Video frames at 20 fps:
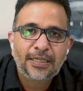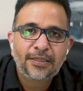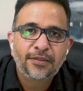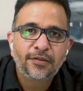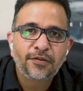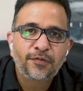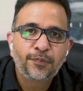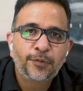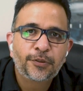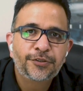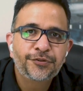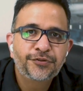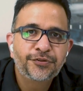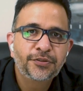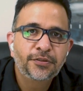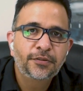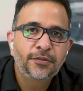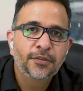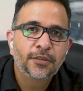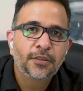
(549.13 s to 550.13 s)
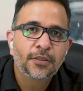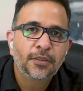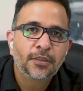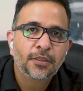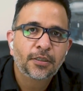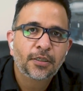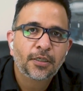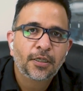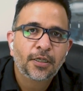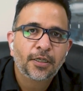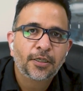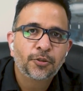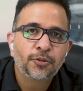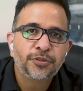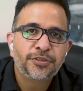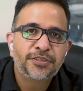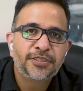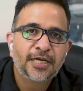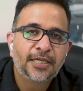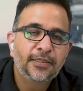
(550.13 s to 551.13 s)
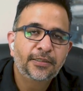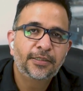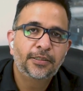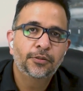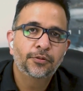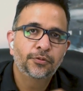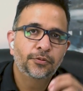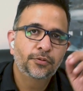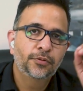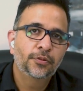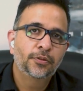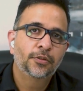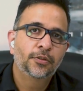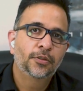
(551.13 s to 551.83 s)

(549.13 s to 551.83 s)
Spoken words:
This person could tell you,